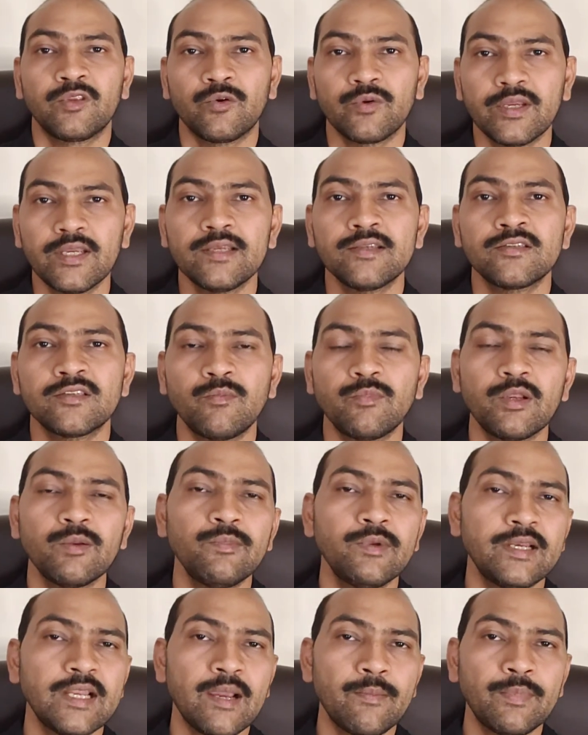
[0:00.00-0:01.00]
Okay. Sometimes
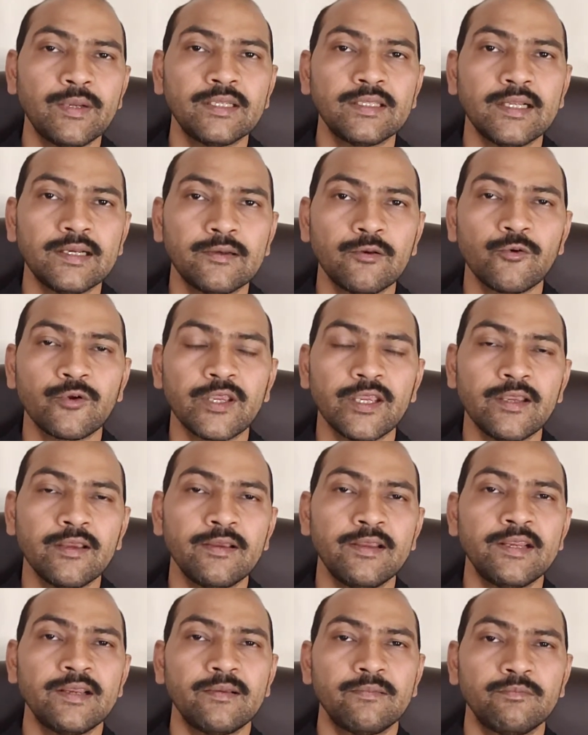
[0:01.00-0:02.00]
it happened that
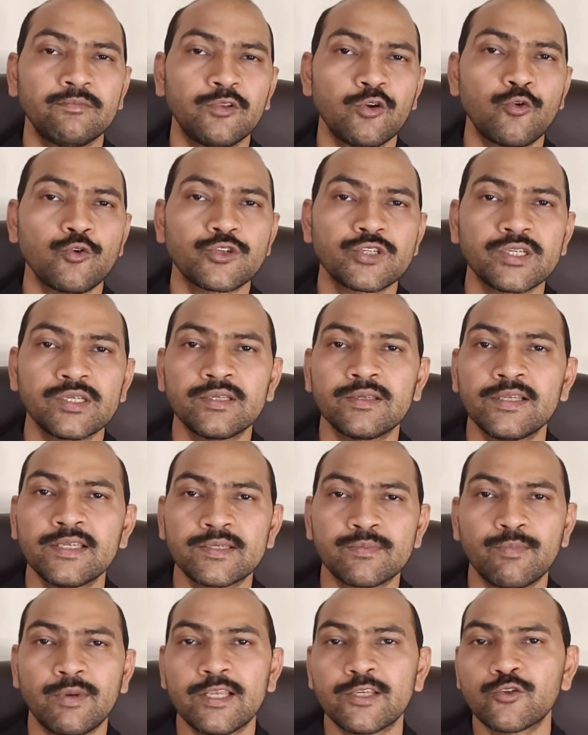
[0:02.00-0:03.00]
okay, the question
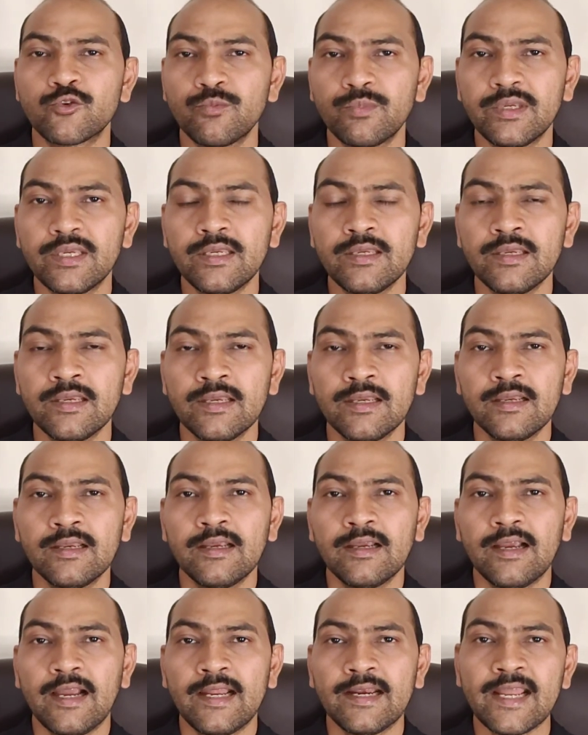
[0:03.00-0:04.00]
is placed to me,
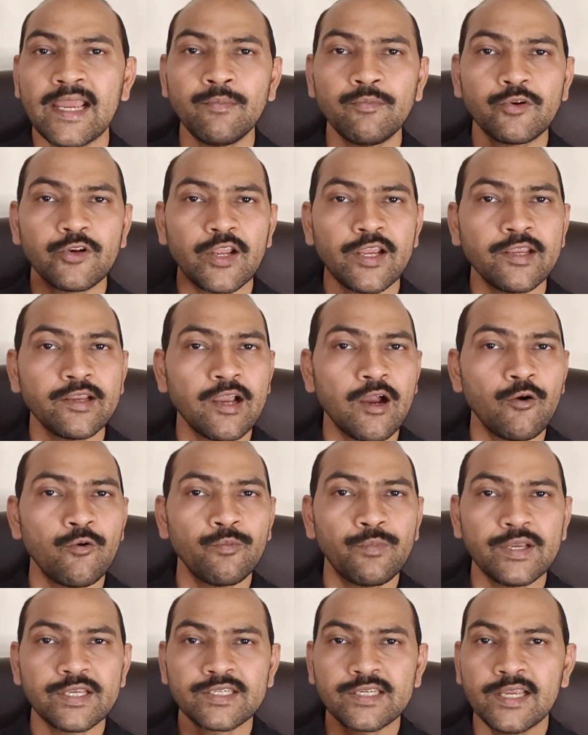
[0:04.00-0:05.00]
and I am trying how
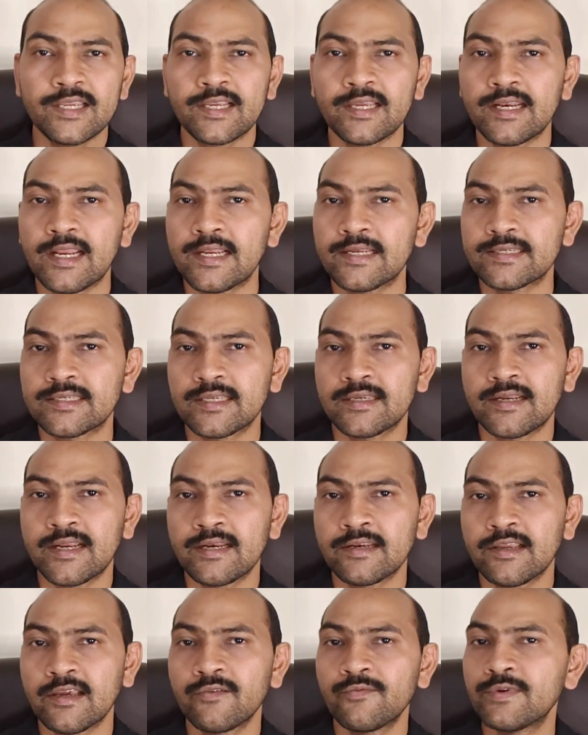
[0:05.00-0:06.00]
best I can answer
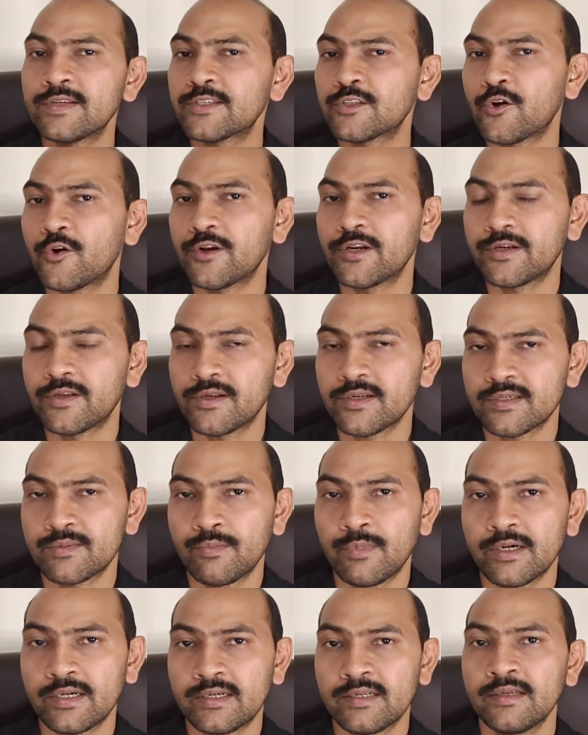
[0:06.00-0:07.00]
and convince the auditors.
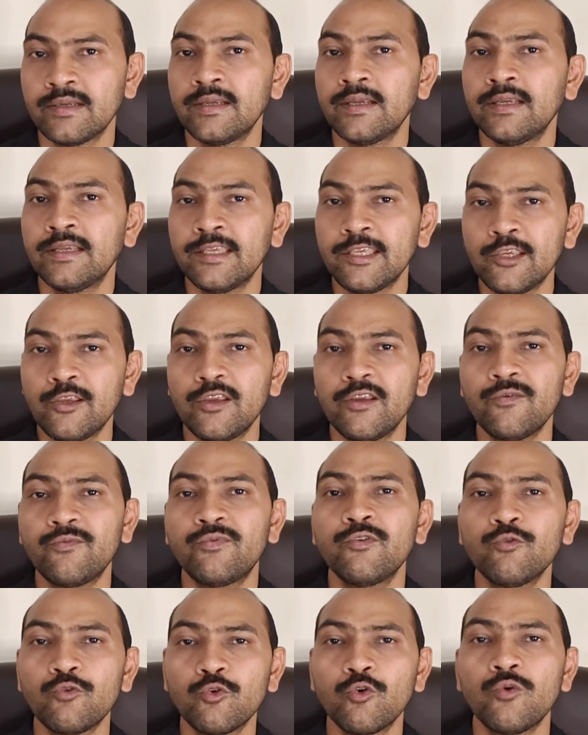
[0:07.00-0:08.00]
But if
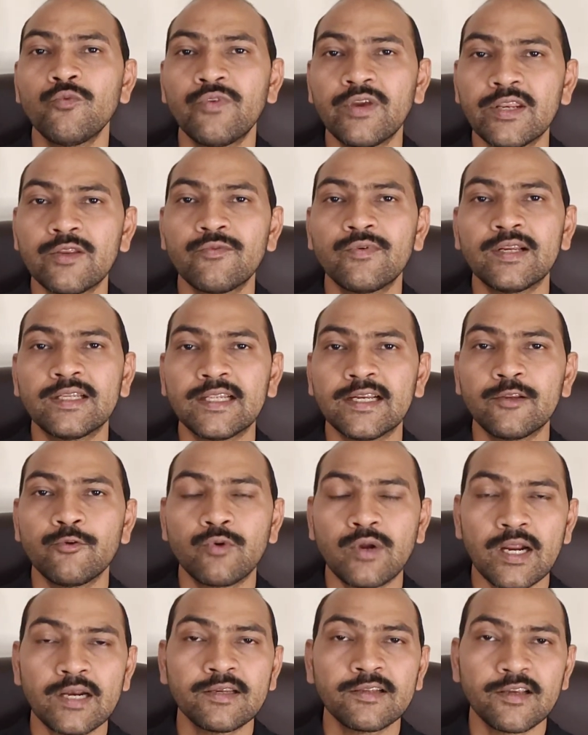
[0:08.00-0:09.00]
you know very well that you
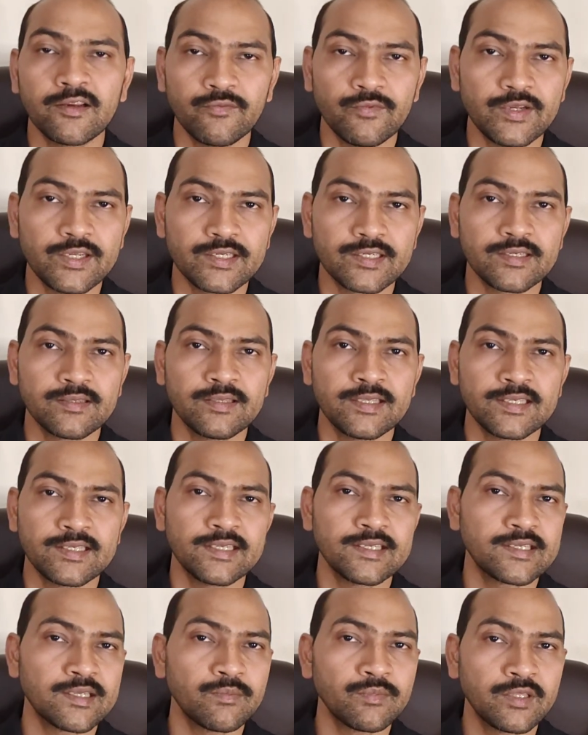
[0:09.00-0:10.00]
can't convince, this
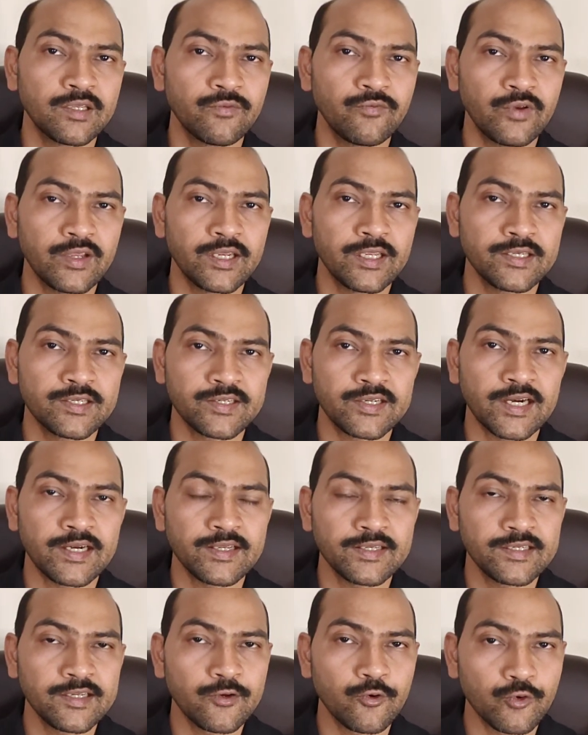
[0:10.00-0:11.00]
is something very
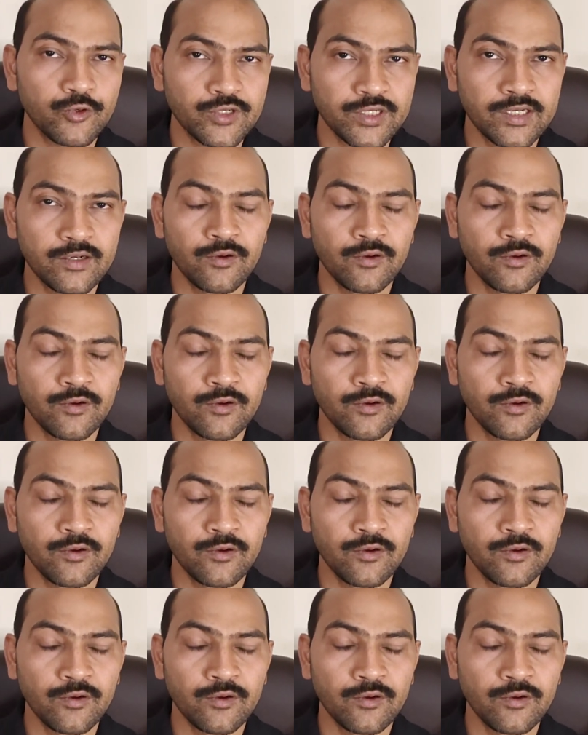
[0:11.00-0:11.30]
strategic question,